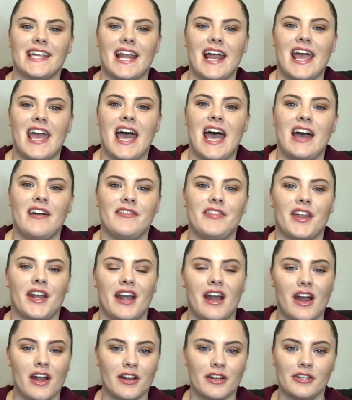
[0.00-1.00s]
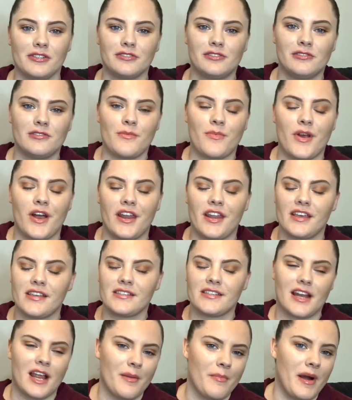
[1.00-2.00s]
that I have that are our go-to
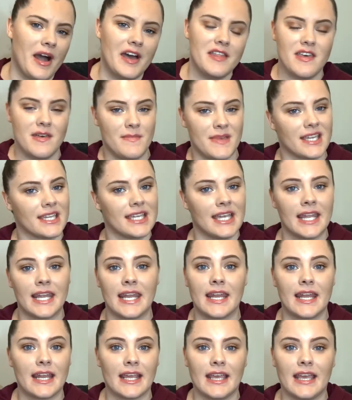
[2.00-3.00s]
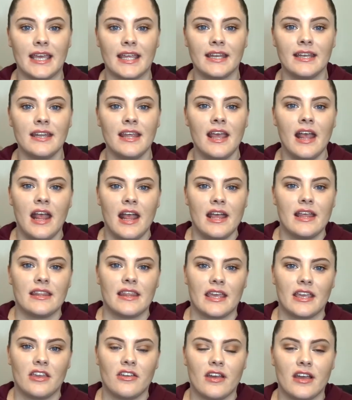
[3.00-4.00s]
products and I buy them again and again.
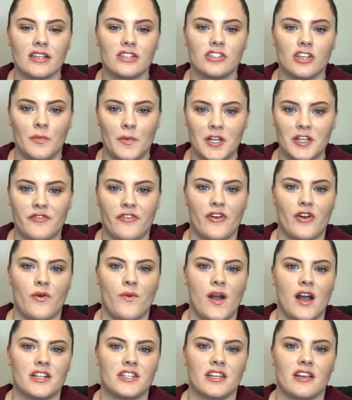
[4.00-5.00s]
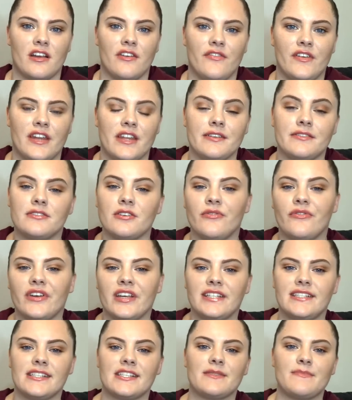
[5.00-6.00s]
Thank you guys so much for watching our video. Don't
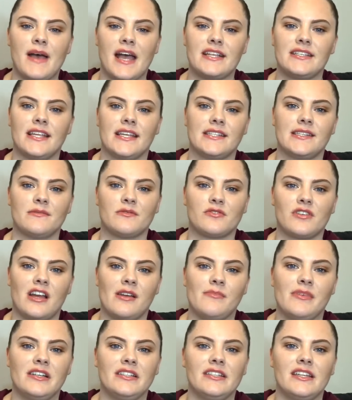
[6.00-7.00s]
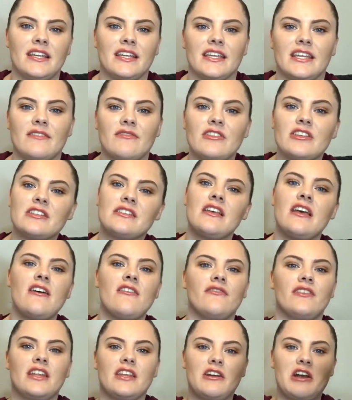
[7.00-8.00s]
forget to smash that subscribe button and give this
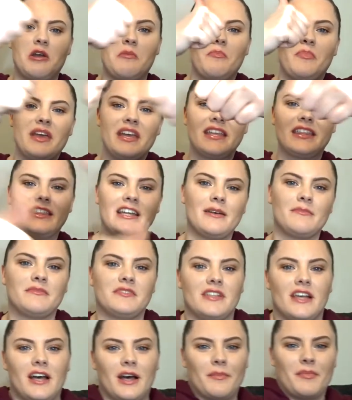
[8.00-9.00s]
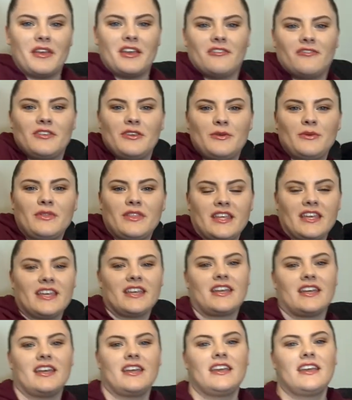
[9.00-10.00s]
video a big thumbs up if you
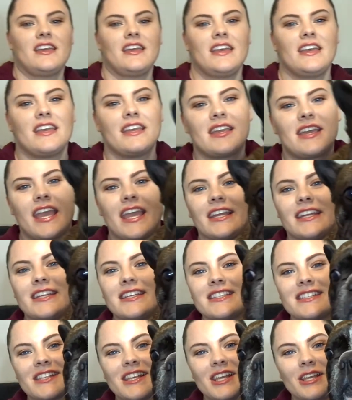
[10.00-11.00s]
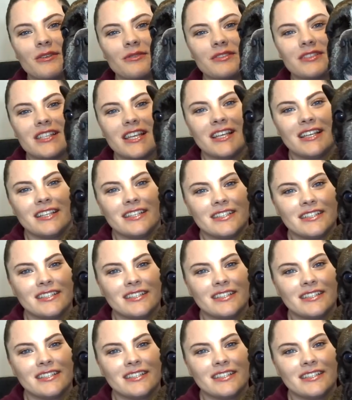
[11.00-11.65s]
think Kanan is cute.